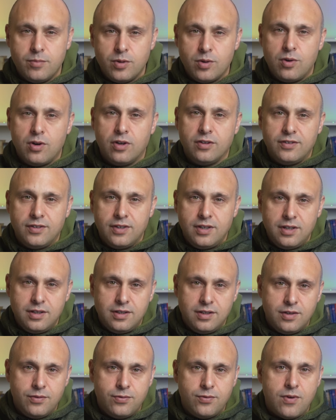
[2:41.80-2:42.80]
because it
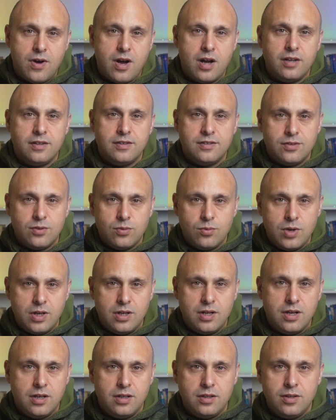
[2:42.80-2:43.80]
defines
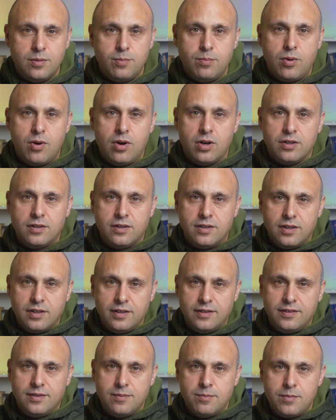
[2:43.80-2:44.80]
whether the port
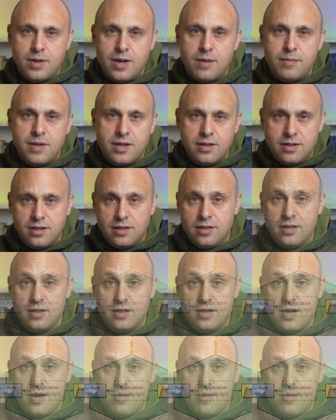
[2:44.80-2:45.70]
is implemented in the